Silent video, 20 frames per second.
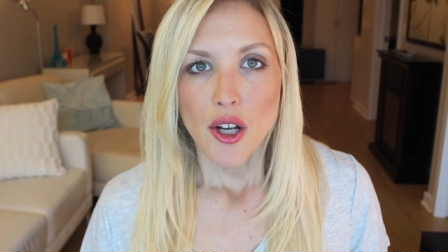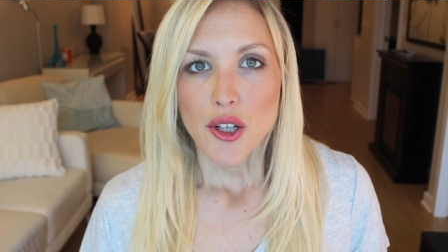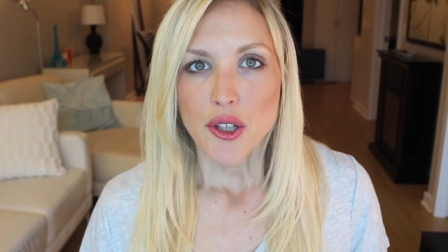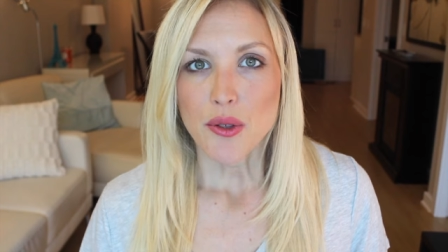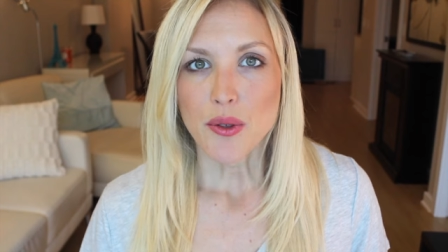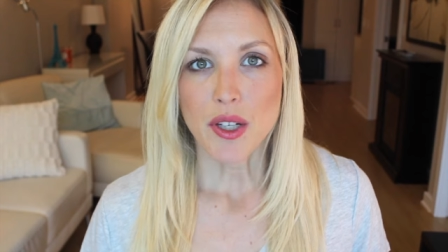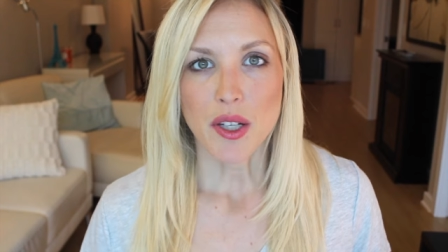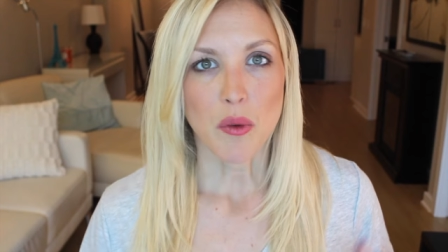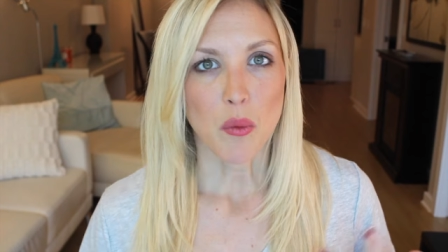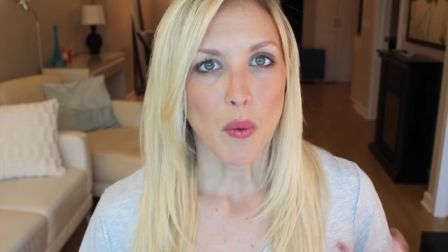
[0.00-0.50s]

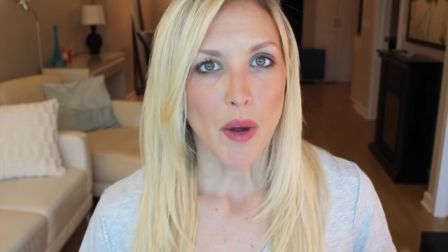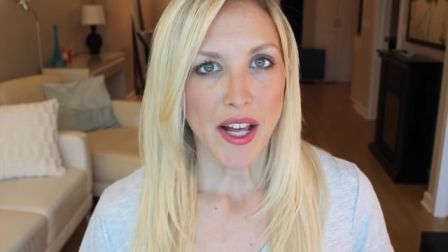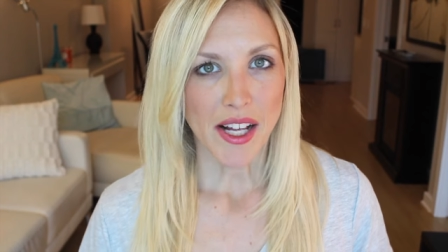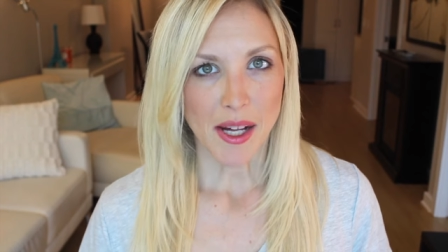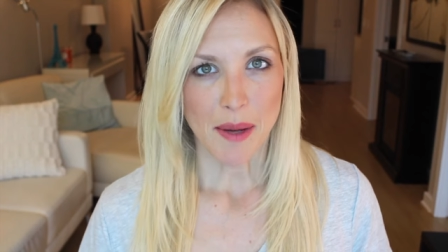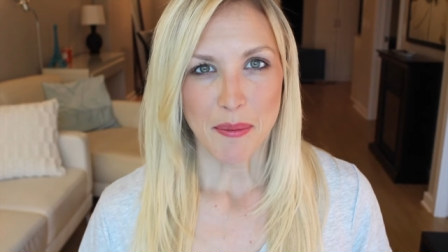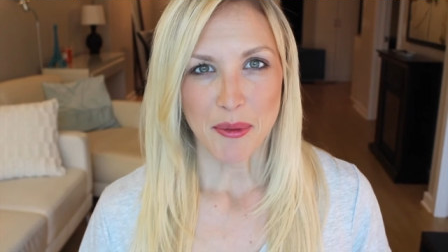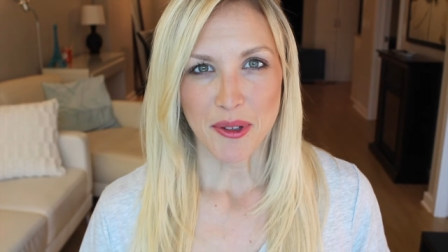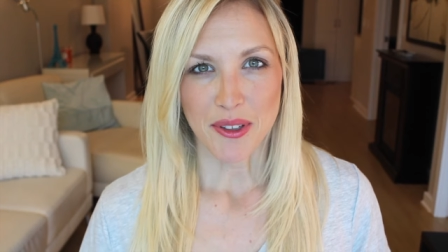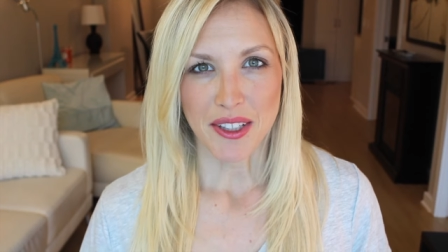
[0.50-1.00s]
you can wake
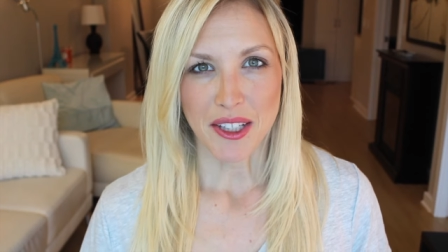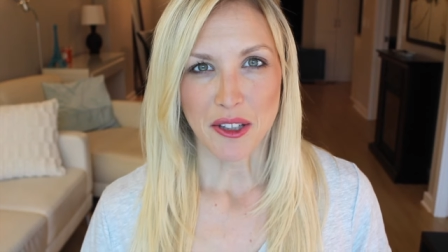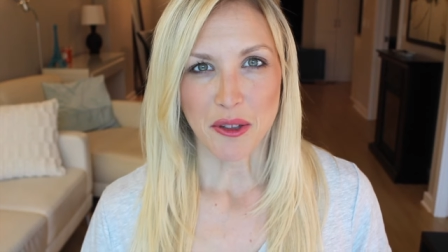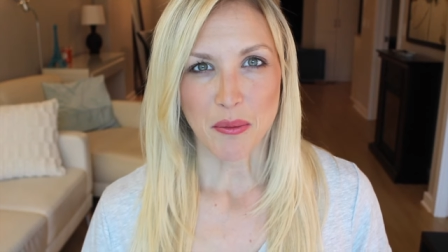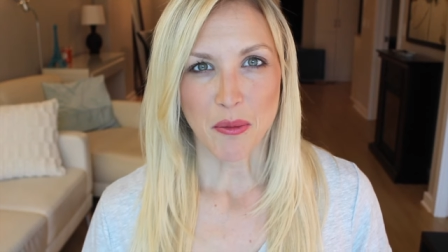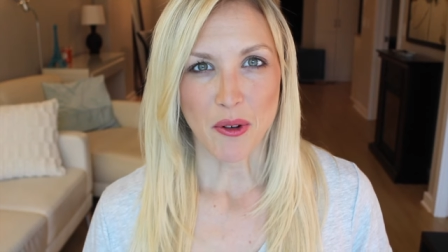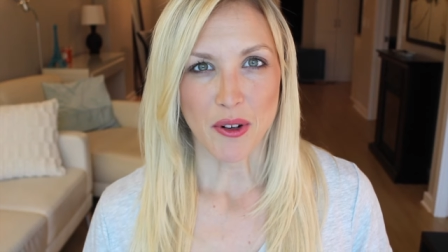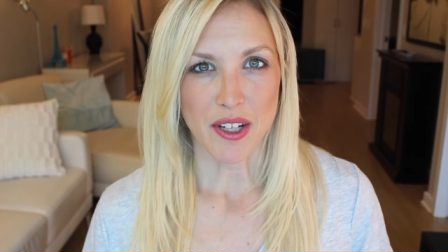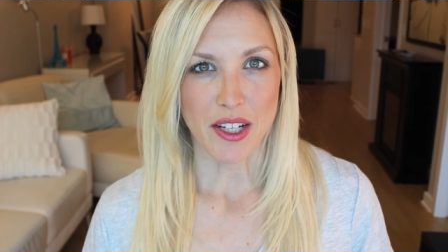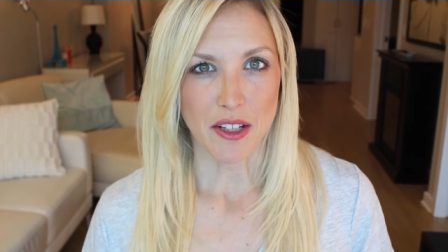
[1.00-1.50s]
up early in the
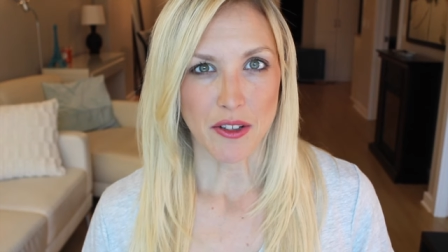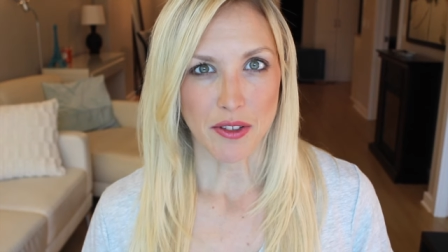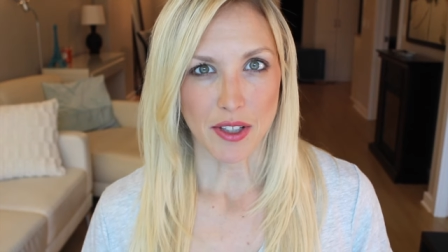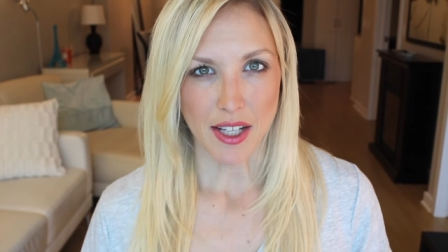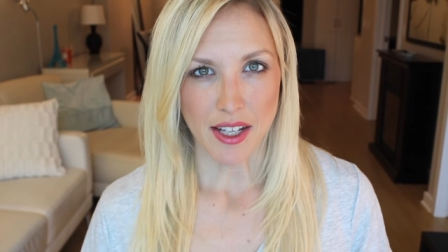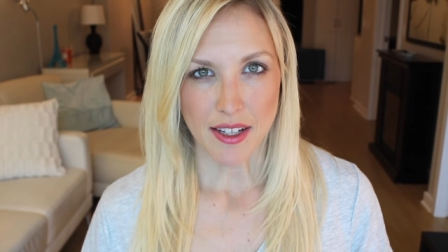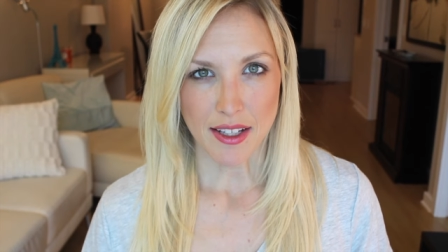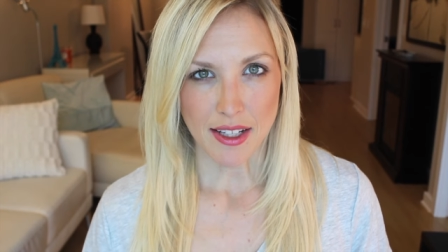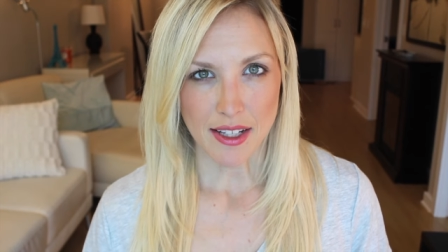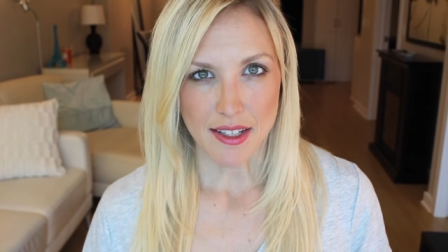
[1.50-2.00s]
morning, you're
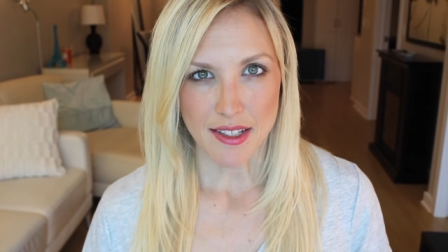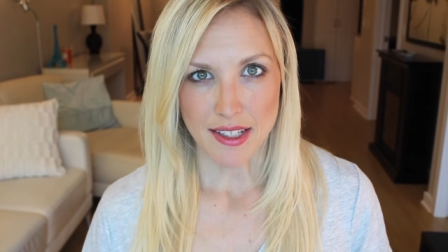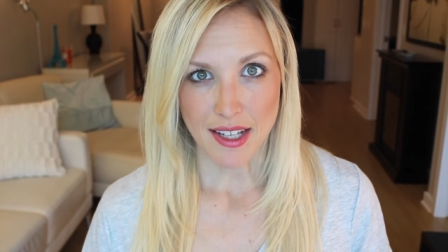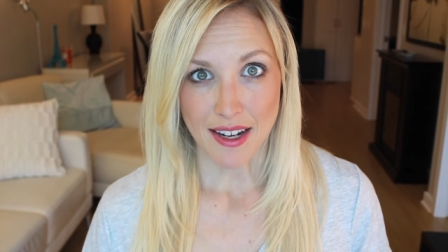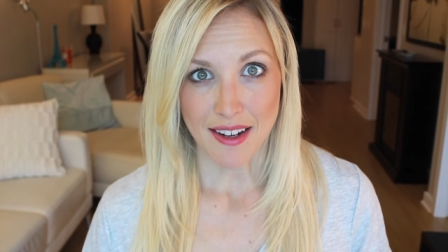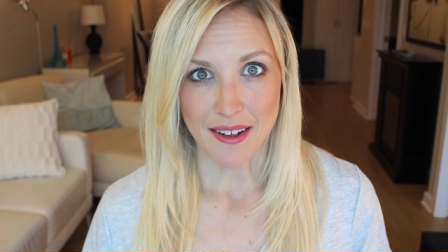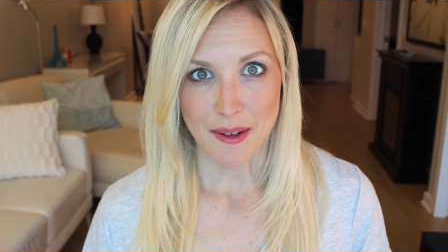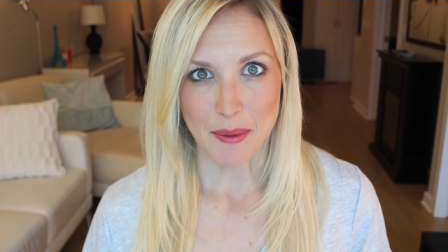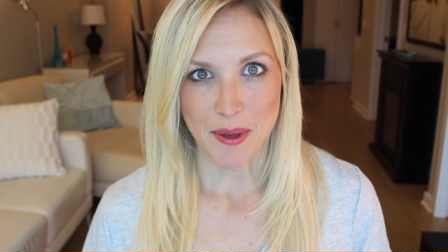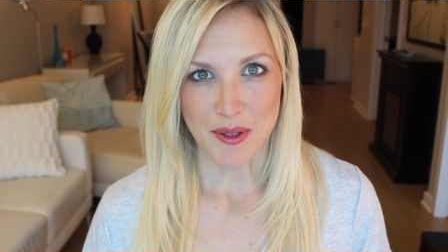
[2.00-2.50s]
getting
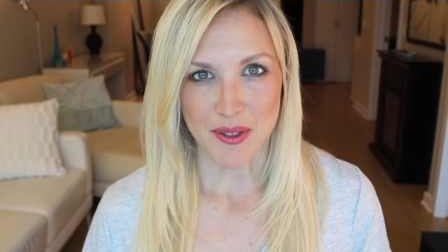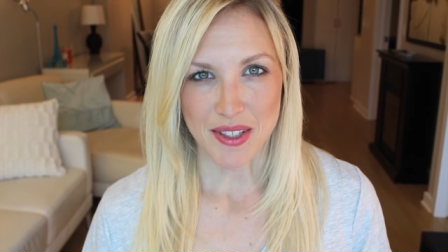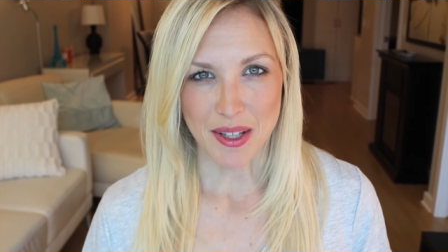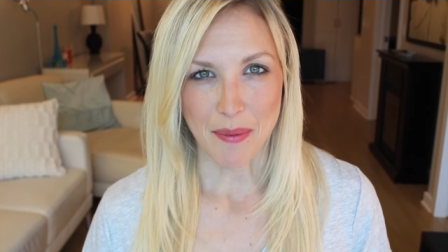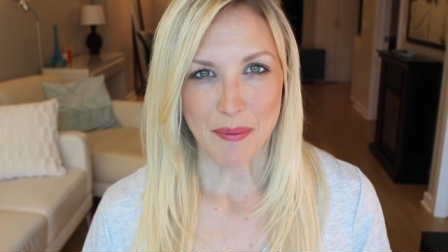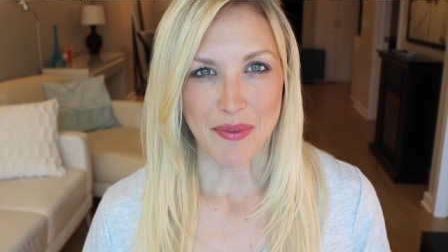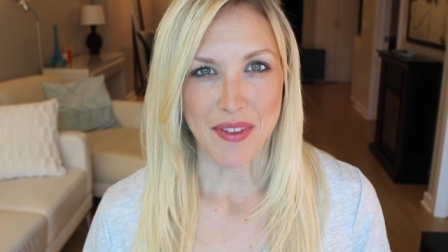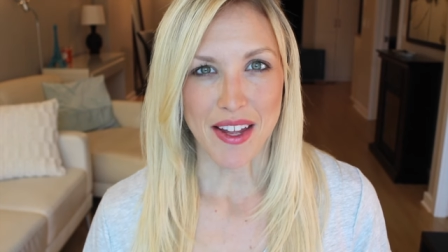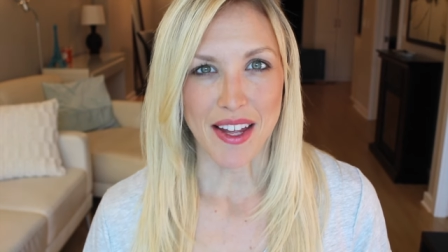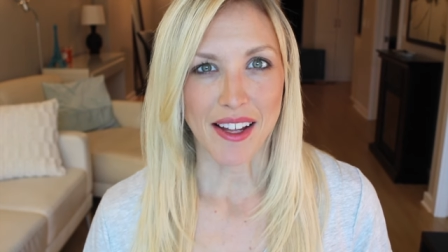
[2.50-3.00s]
excited about
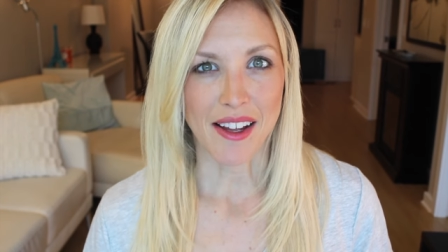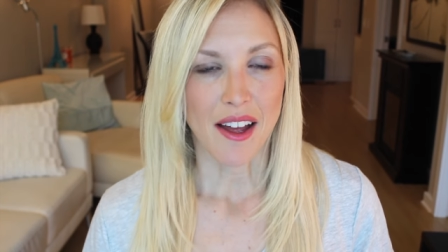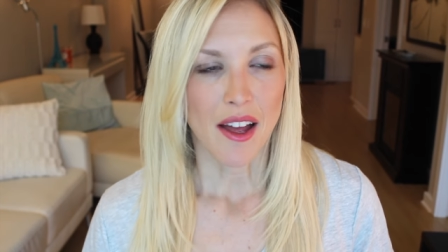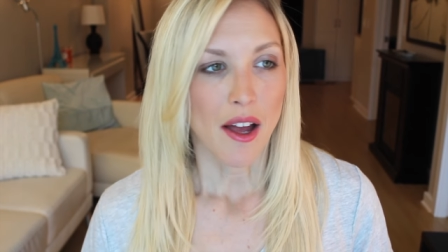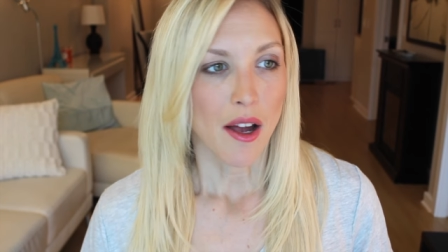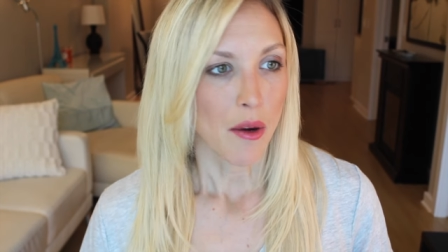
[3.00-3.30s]
something,